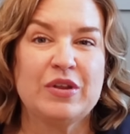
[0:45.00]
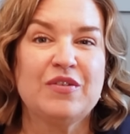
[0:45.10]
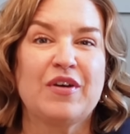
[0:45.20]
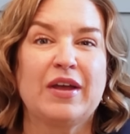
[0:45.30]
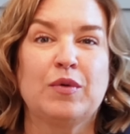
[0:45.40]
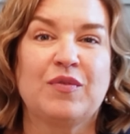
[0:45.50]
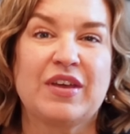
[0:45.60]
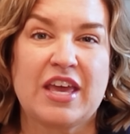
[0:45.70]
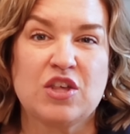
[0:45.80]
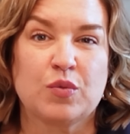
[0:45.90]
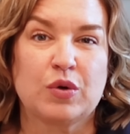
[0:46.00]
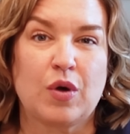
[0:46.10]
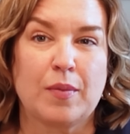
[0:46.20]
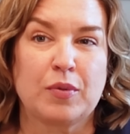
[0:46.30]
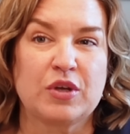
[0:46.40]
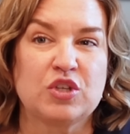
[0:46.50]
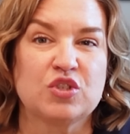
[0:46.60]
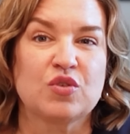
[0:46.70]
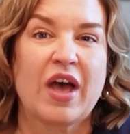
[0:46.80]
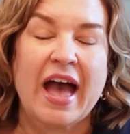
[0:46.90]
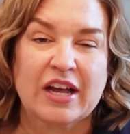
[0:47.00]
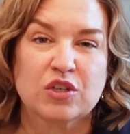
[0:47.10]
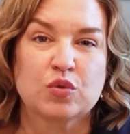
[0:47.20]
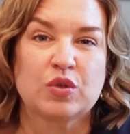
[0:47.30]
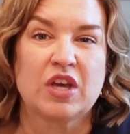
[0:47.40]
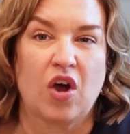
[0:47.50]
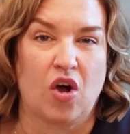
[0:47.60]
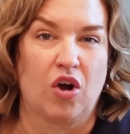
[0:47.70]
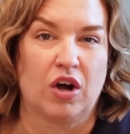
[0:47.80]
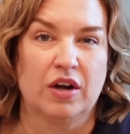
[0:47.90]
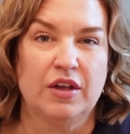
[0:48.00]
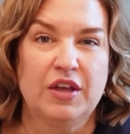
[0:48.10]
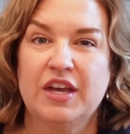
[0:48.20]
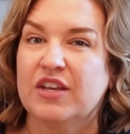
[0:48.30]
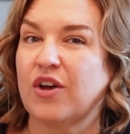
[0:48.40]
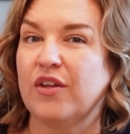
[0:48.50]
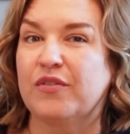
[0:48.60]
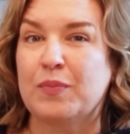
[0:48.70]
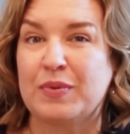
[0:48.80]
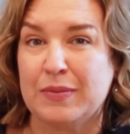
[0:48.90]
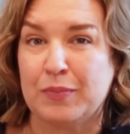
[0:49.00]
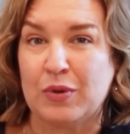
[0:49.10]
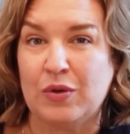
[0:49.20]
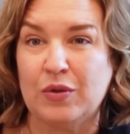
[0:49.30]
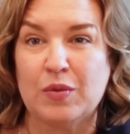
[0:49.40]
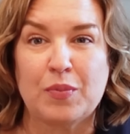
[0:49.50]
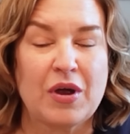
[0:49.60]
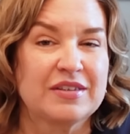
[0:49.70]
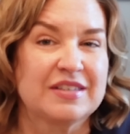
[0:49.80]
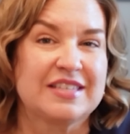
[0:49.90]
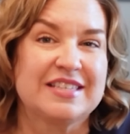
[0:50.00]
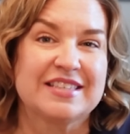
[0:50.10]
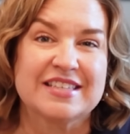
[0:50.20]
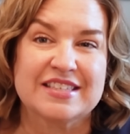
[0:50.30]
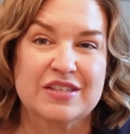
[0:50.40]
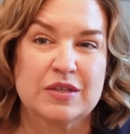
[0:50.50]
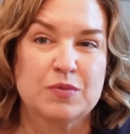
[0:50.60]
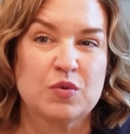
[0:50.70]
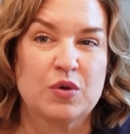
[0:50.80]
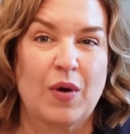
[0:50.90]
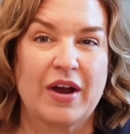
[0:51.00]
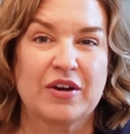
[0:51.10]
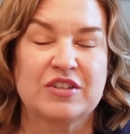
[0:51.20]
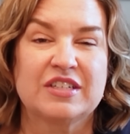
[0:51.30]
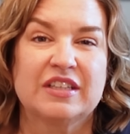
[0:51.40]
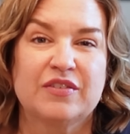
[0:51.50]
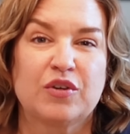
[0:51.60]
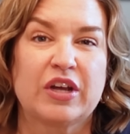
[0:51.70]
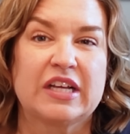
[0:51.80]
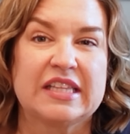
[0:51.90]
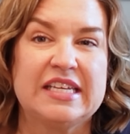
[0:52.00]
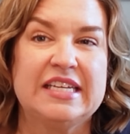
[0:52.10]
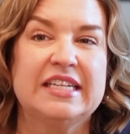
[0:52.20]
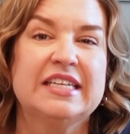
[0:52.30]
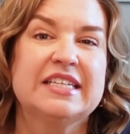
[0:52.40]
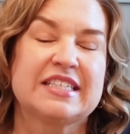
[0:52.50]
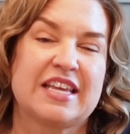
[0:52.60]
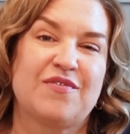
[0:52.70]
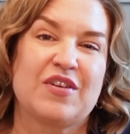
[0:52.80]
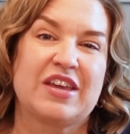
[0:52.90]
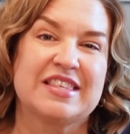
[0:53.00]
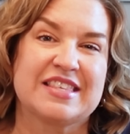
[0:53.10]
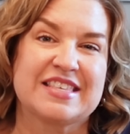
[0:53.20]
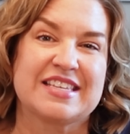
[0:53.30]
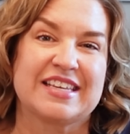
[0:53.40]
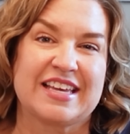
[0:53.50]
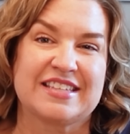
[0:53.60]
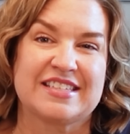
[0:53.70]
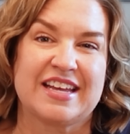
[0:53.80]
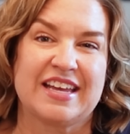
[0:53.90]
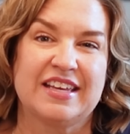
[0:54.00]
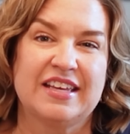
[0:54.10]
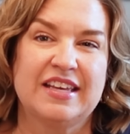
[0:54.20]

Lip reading: we defined what vacation rental operations actually are. It's all of the people, the processes, and the systems required to deliver a clean, safe, and consistent guest stay.